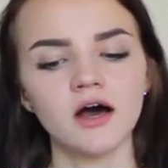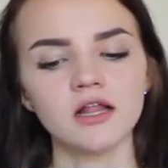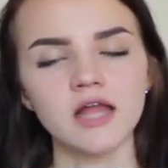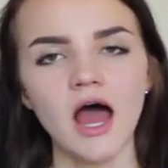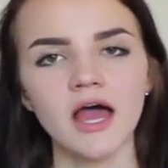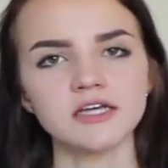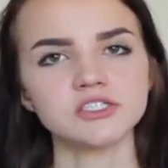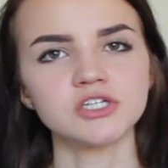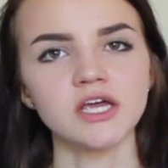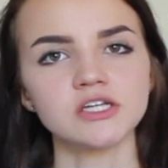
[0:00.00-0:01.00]
a lot
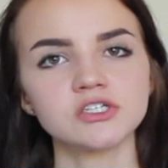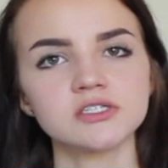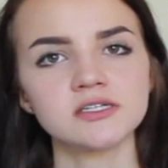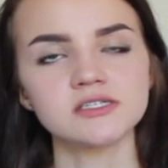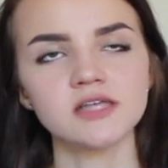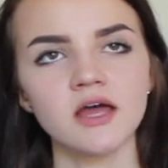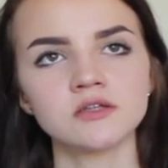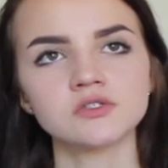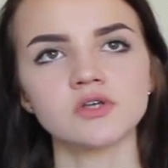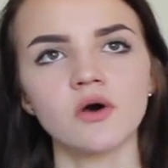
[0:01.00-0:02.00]
has changed since
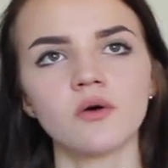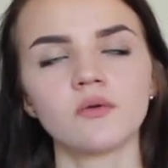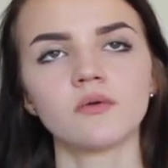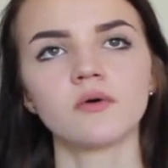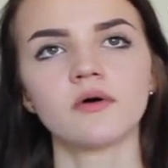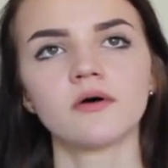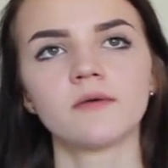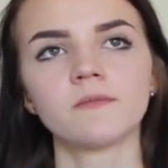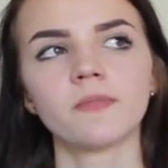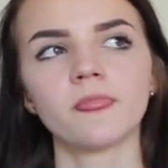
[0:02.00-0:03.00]
then. So
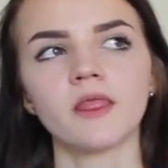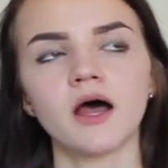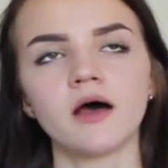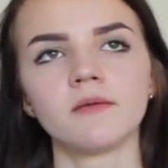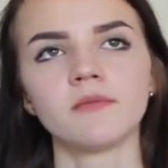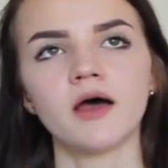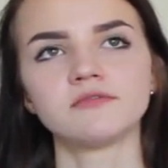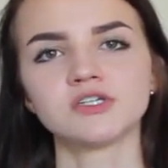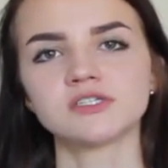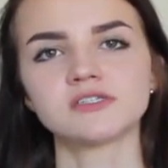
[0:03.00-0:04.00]

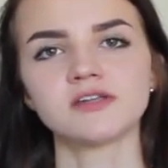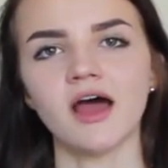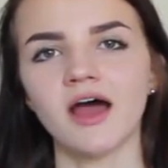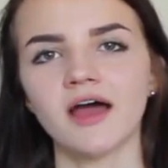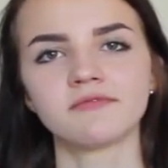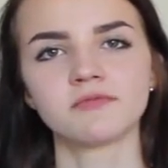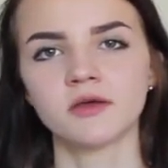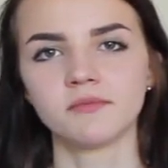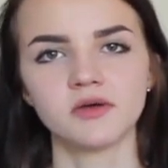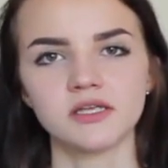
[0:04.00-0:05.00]
I've
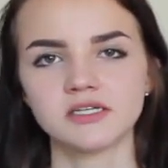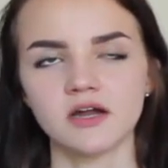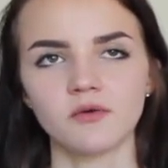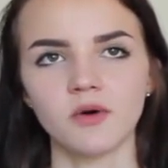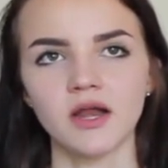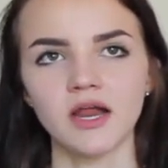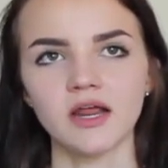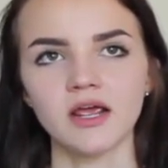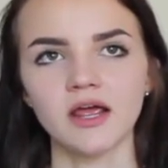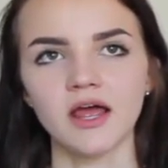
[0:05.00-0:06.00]
completely done a
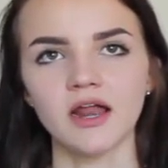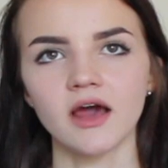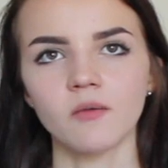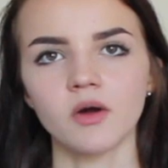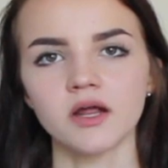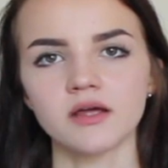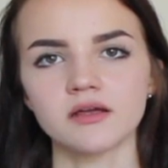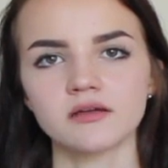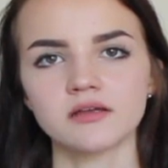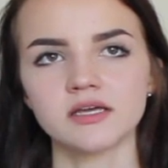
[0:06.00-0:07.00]
180, and I want
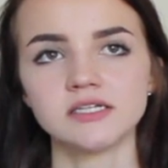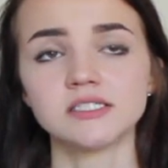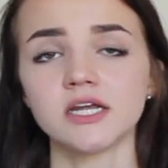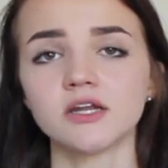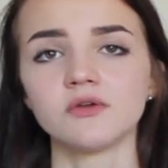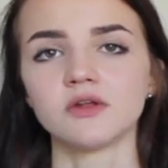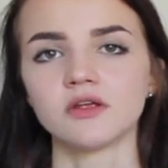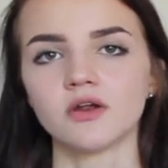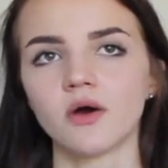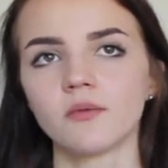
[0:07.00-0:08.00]
to continue to,
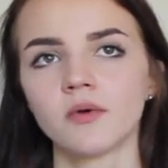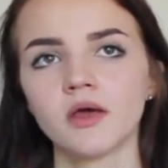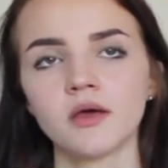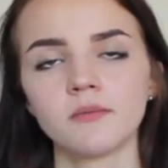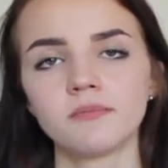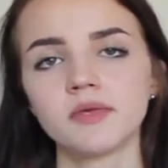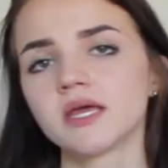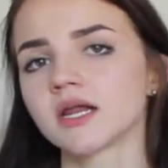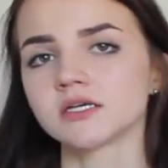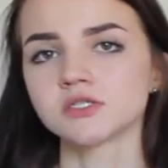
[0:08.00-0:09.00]
you know,
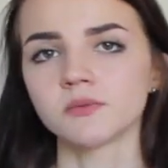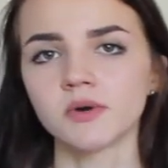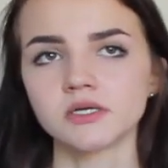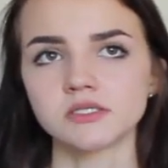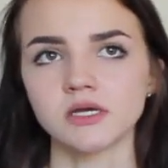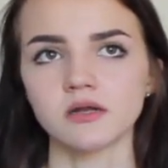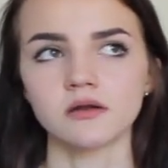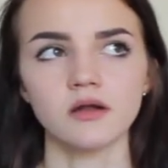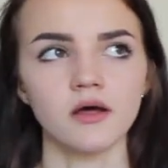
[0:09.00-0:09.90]
be a nicer person,